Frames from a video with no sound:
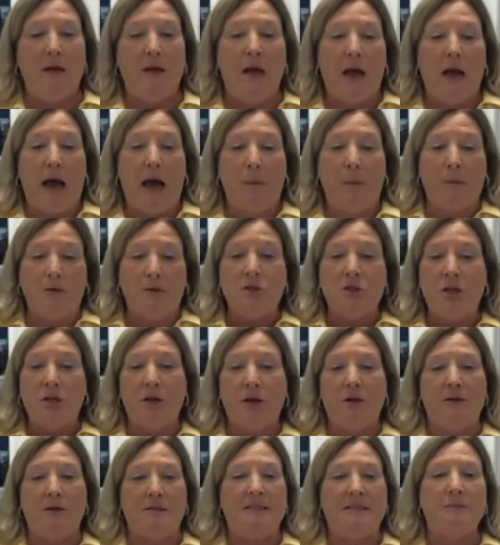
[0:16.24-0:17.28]
I'm going to
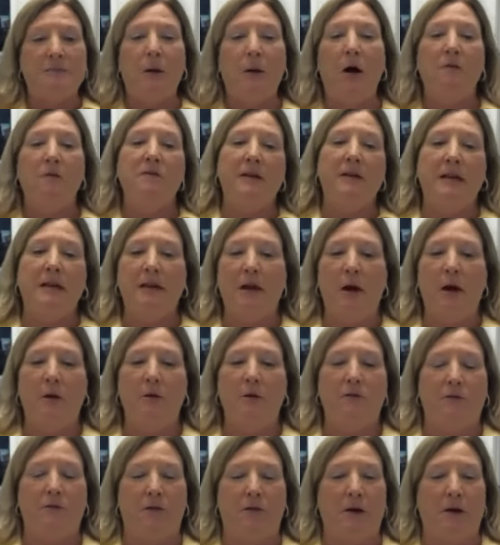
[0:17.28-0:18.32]
share a small video
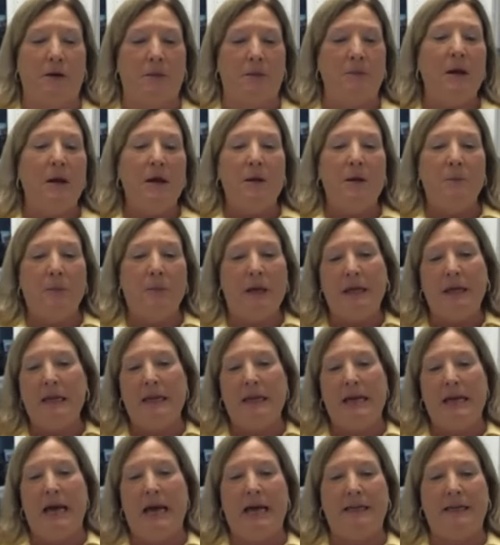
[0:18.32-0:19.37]
from
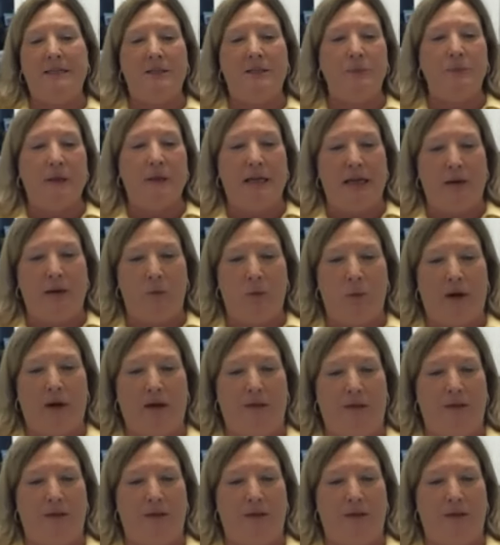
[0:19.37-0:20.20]
PDA to begin with.